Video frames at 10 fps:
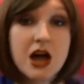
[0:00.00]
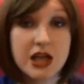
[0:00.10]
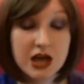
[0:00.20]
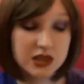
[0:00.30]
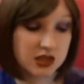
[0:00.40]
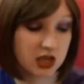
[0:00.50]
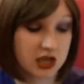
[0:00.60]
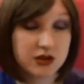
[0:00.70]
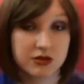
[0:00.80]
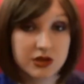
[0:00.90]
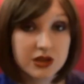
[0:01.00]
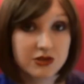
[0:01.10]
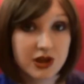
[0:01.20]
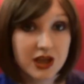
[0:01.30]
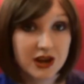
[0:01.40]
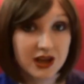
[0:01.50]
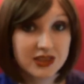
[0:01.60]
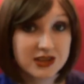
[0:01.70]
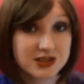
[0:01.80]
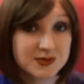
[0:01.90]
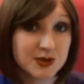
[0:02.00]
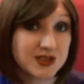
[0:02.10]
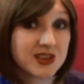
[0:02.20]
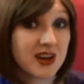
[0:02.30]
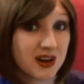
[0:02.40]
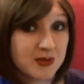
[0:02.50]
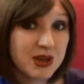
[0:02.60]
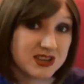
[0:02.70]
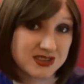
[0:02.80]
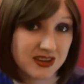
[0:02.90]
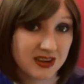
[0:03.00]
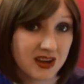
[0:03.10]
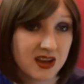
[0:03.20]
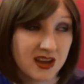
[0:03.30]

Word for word: I got the candle the other day, and I think it smells amazing.